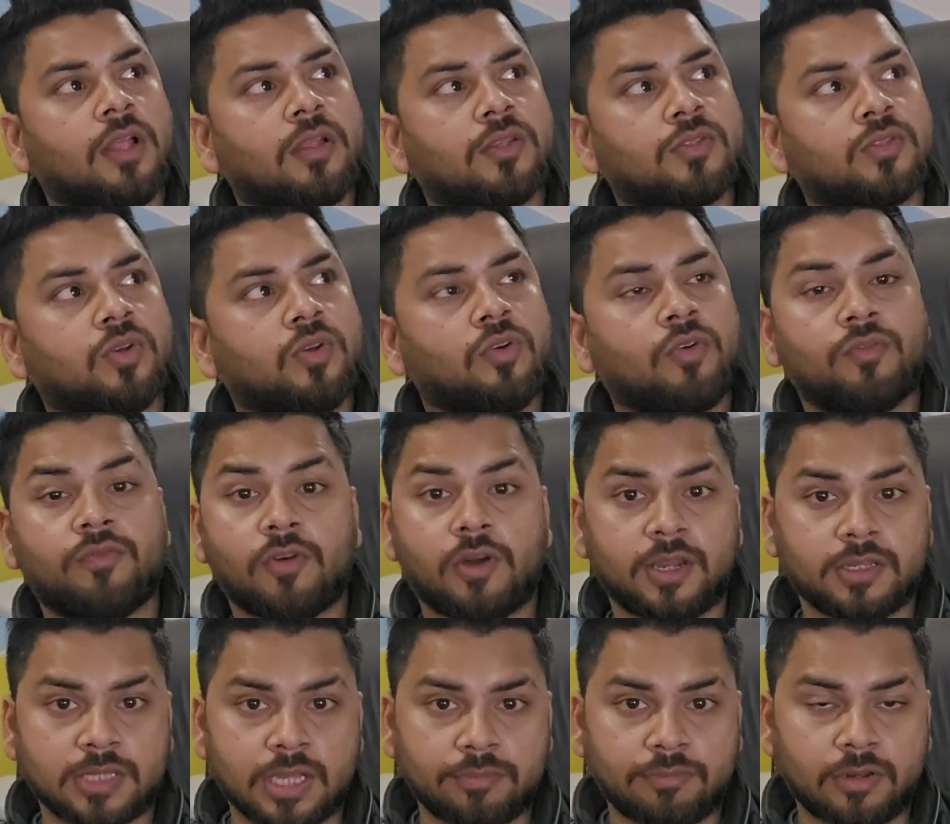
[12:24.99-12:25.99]
So for
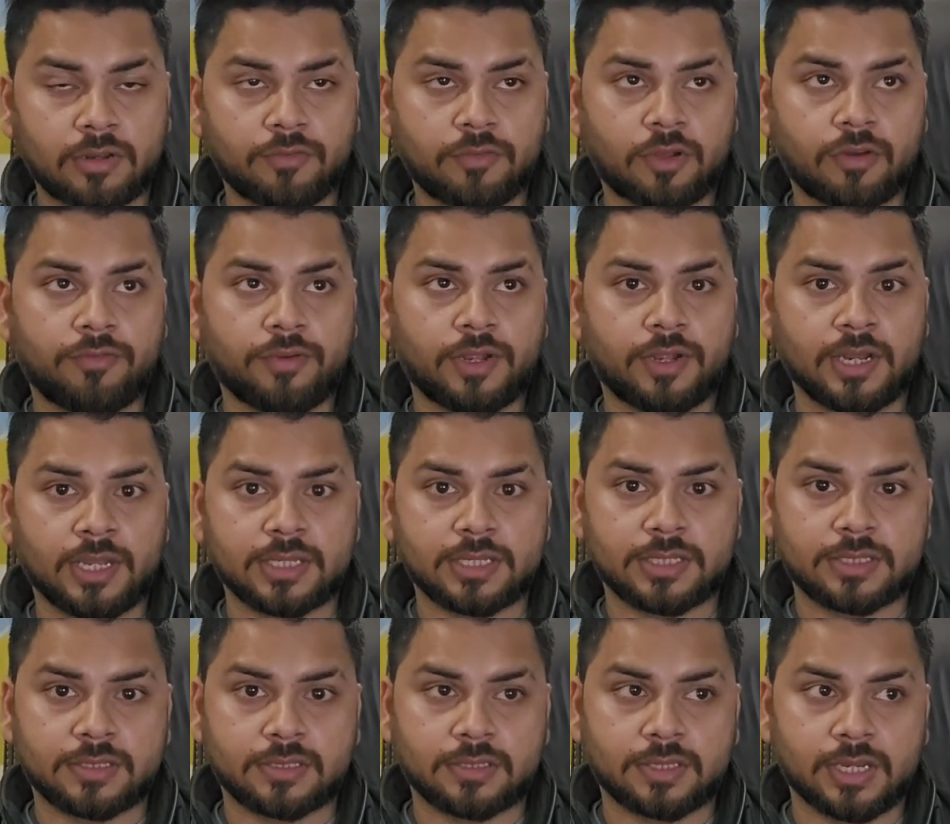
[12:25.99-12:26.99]
example, for
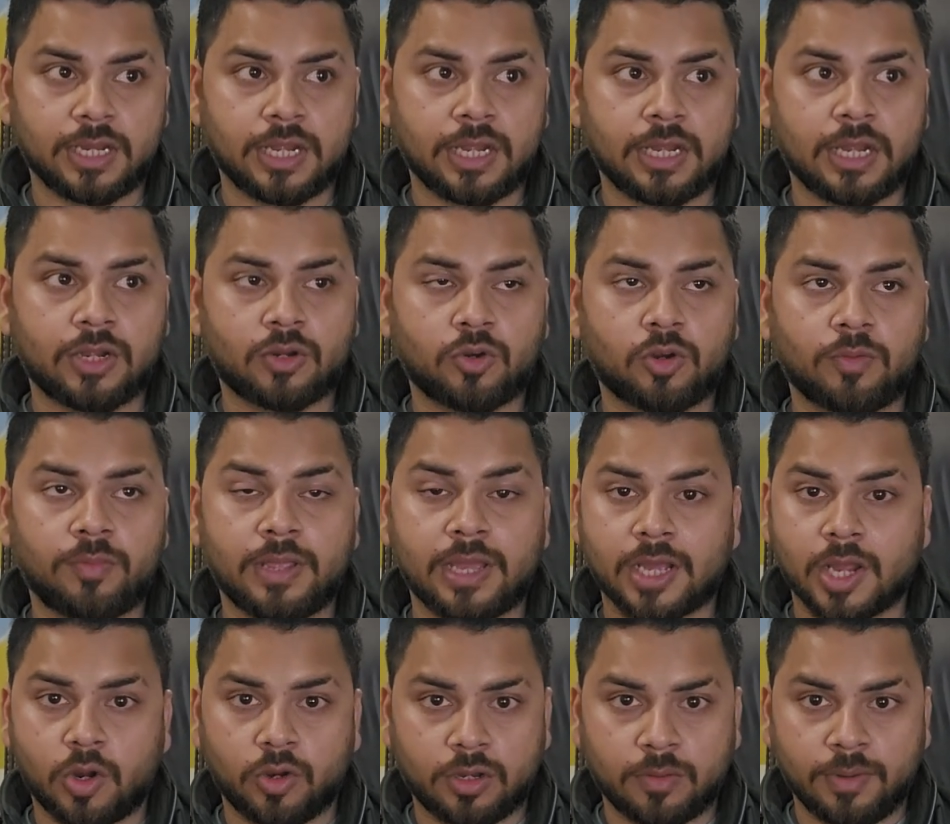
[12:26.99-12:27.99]
fitness, it could be
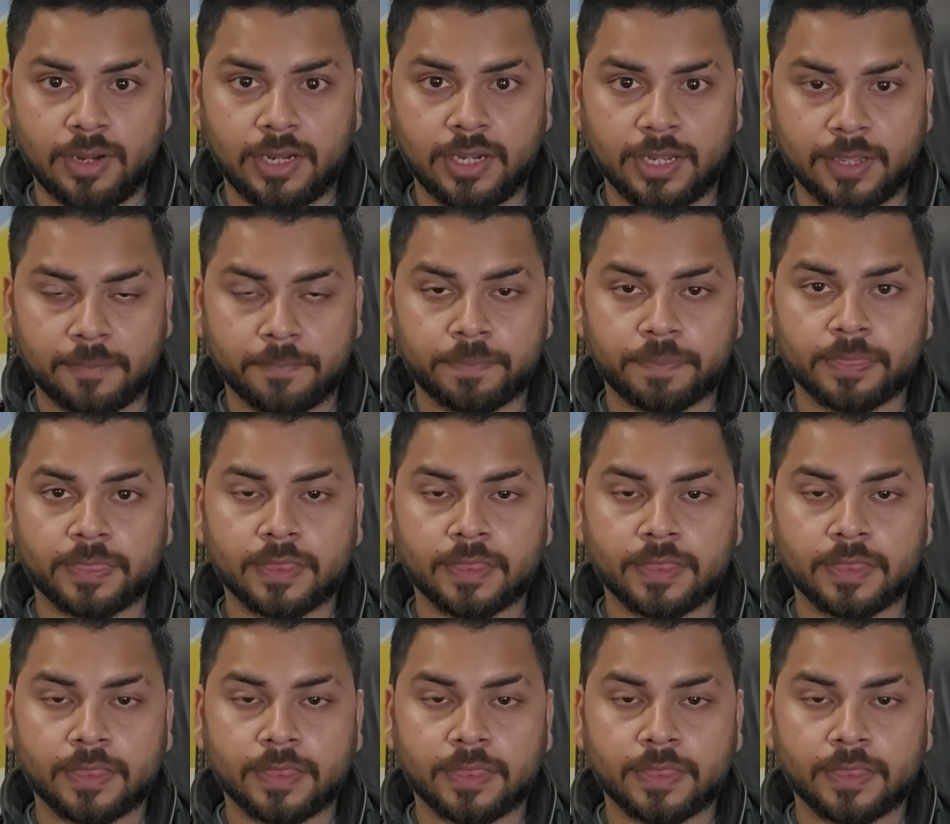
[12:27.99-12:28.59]
accountability.